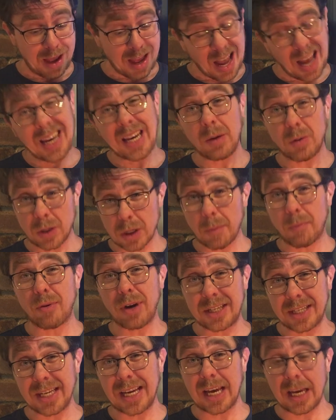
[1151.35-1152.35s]
and he was a
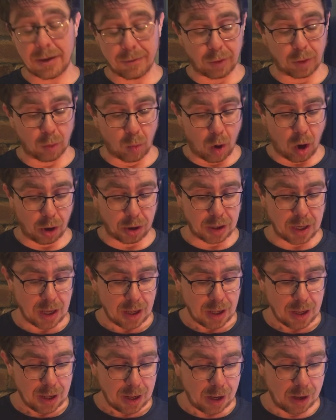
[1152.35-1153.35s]
pretty evil one
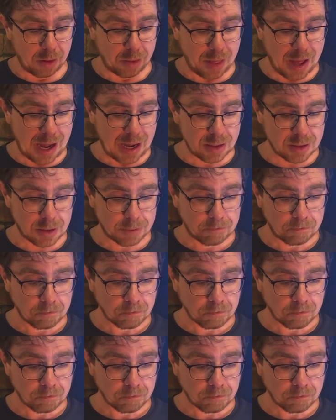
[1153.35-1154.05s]
at that.